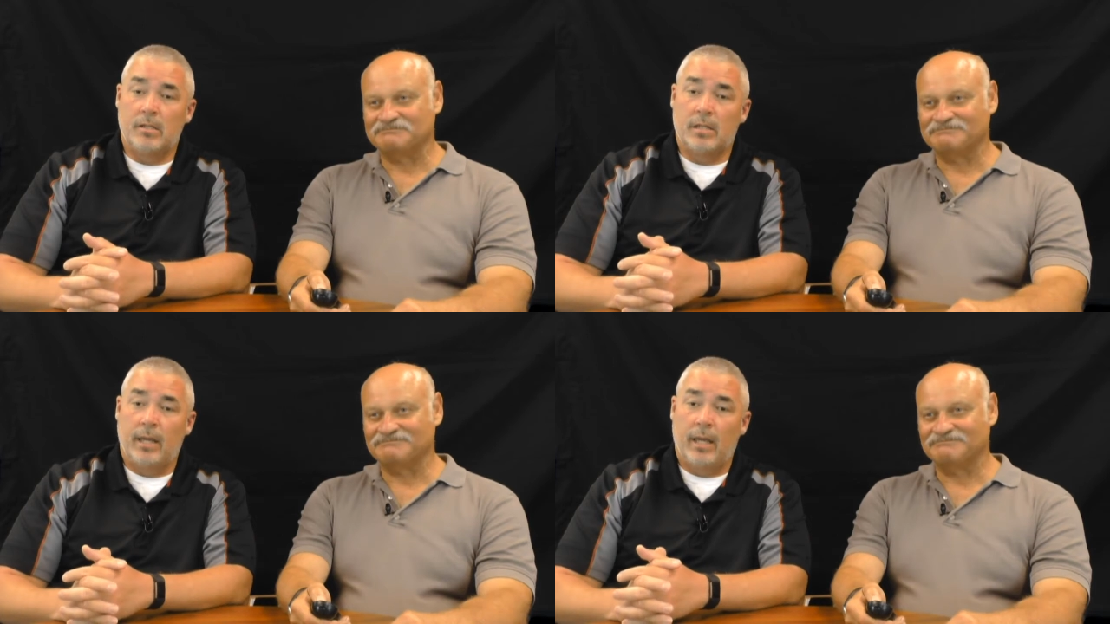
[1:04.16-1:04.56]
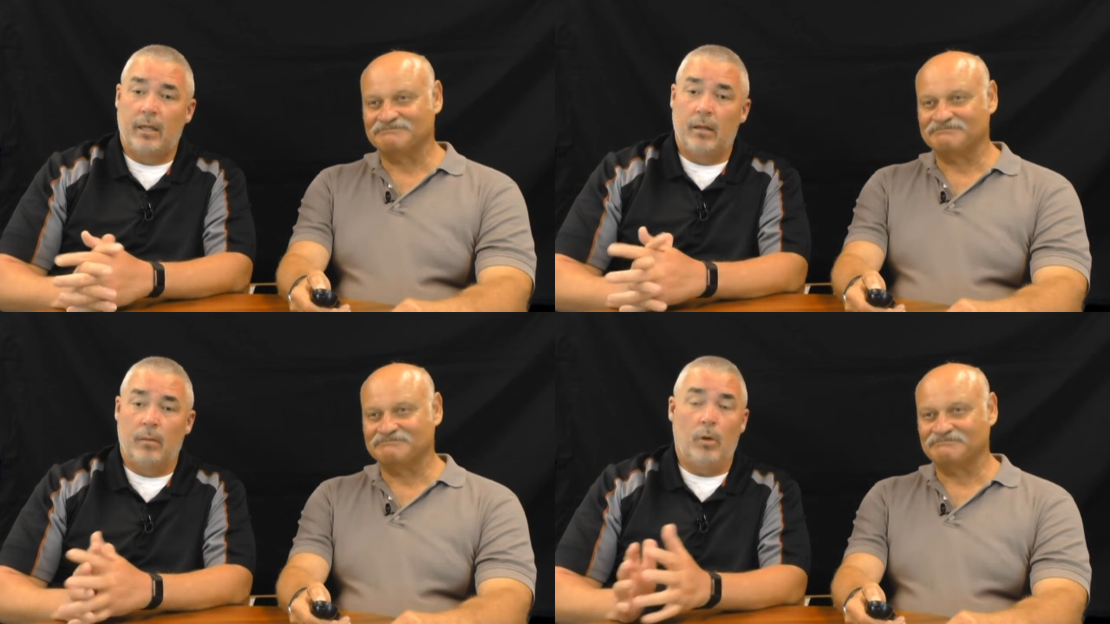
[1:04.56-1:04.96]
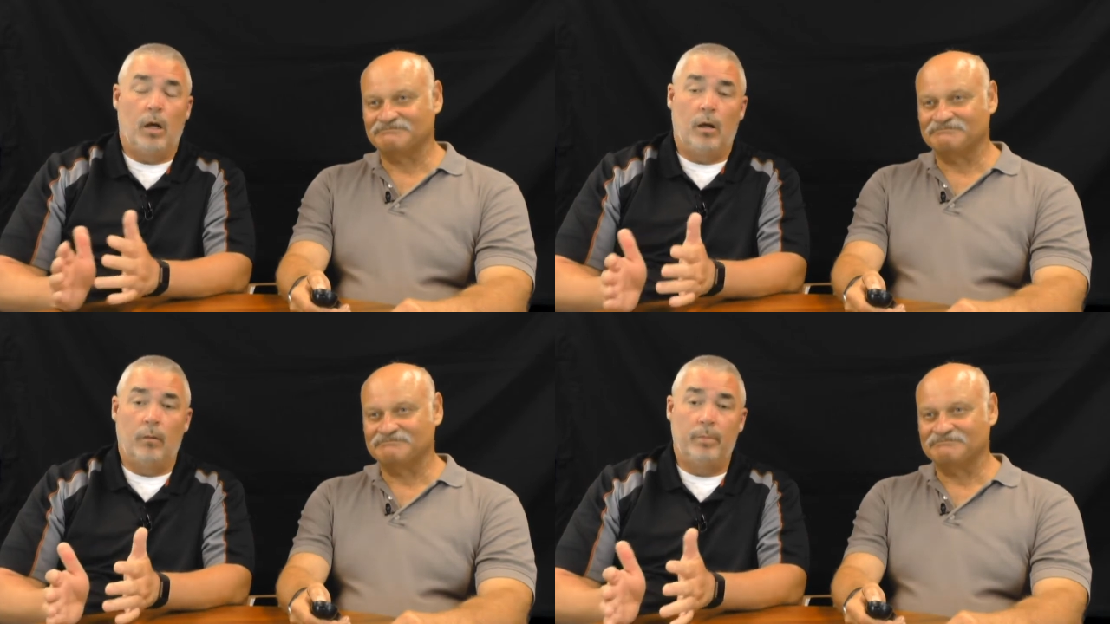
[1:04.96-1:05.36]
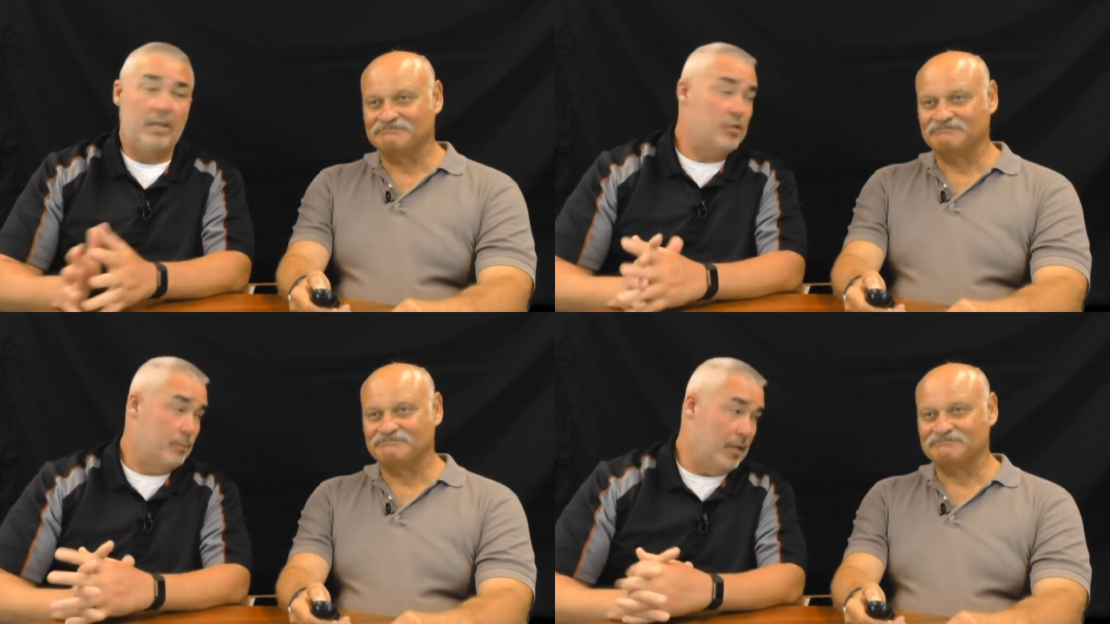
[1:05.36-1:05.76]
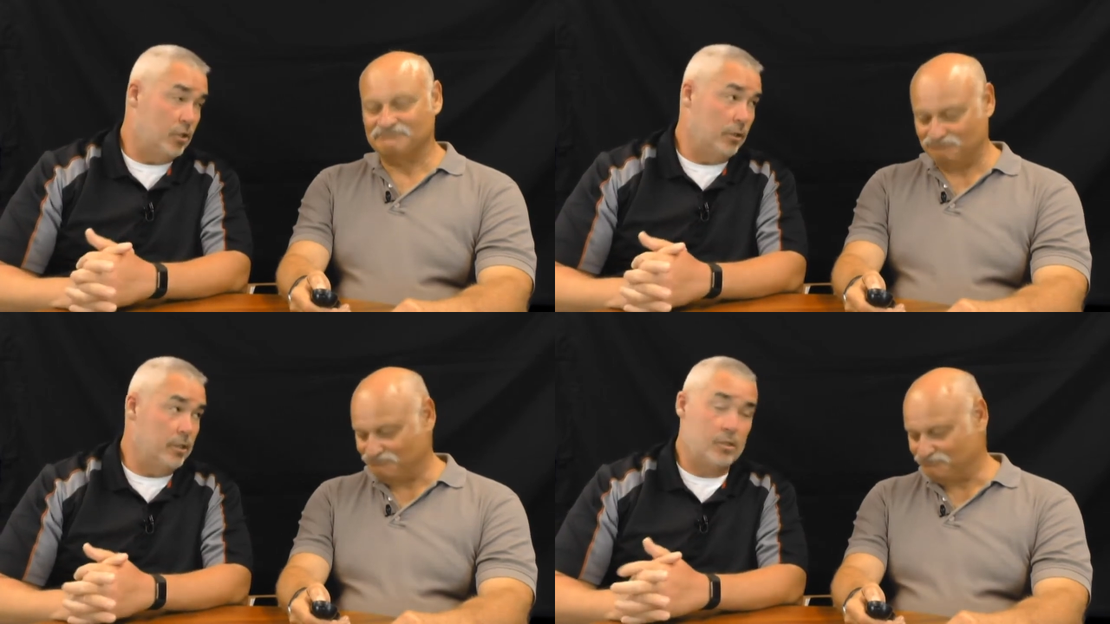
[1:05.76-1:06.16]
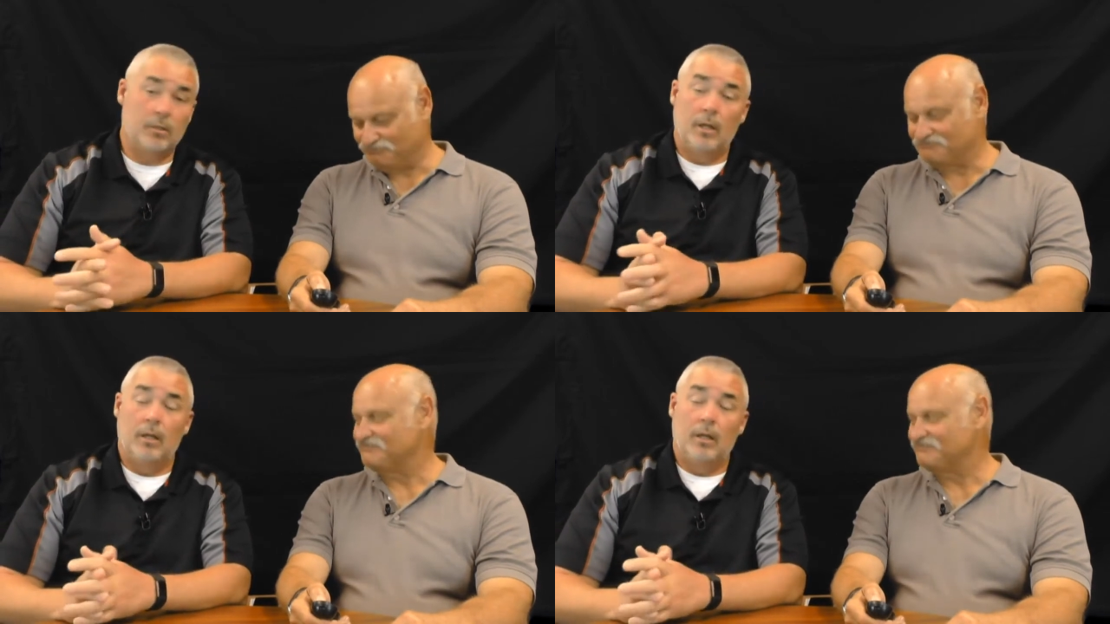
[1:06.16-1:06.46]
Speaker 1: a, uh, a beef specialist